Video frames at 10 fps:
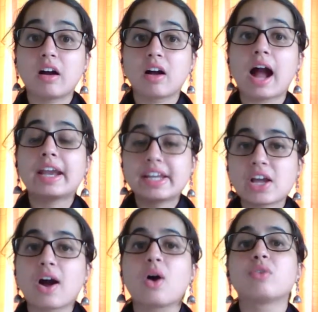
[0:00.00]

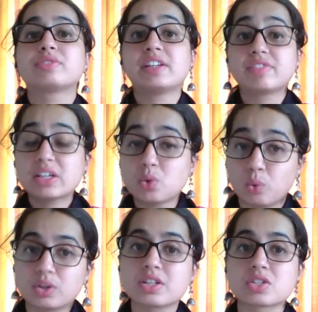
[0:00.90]
idea of giving
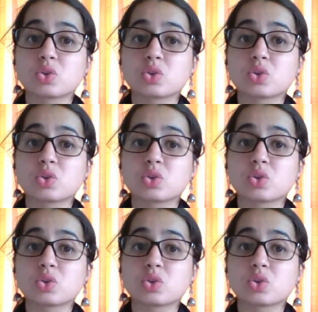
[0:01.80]
notice,